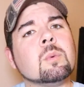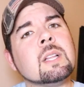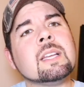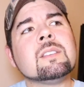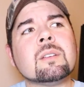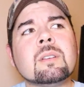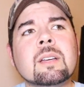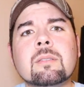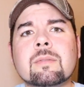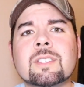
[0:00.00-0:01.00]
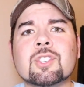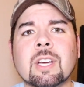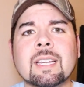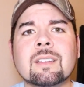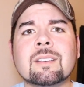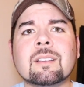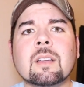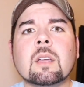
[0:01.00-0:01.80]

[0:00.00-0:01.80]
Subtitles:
Well, I don't have a vagina,